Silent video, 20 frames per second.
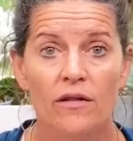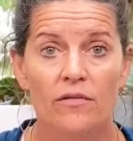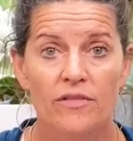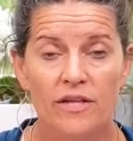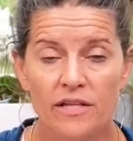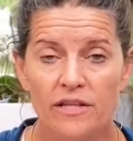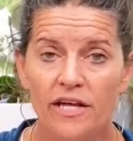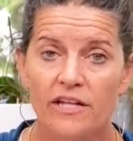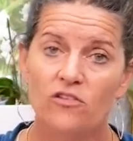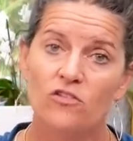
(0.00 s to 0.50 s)

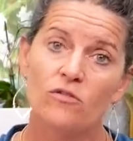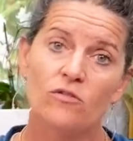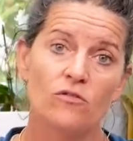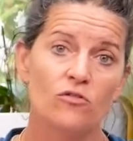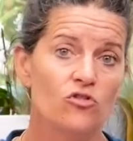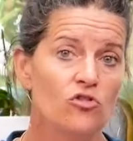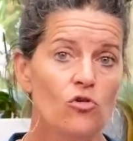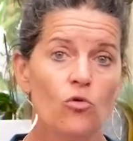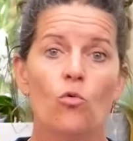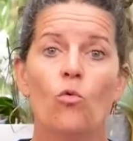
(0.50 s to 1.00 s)
then let's
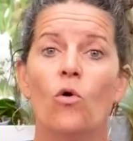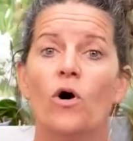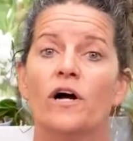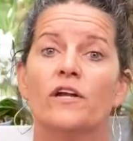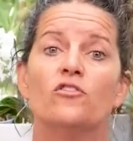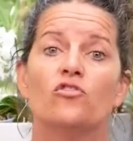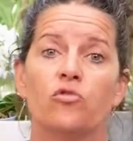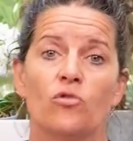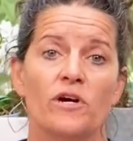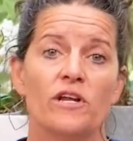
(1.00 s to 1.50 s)
do
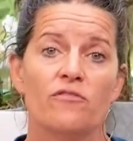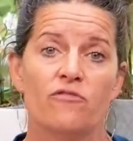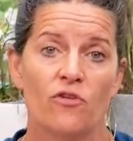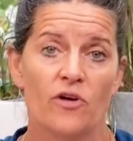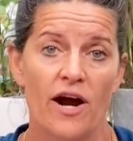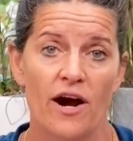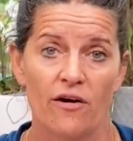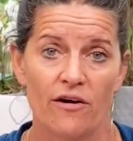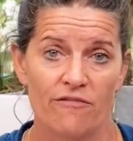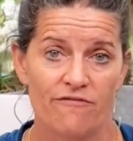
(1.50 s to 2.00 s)
one 24
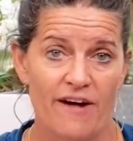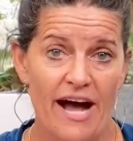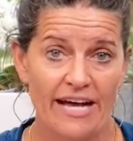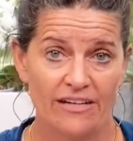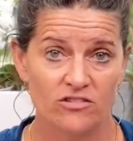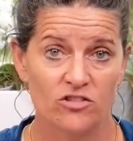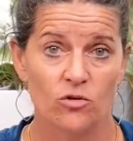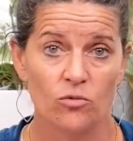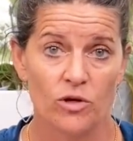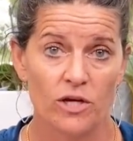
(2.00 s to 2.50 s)
hour
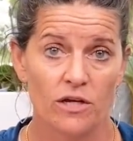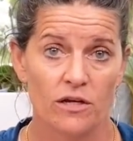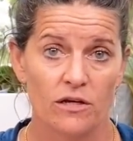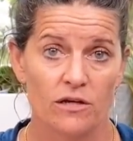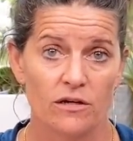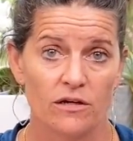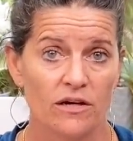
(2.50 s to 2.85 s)
fast a week.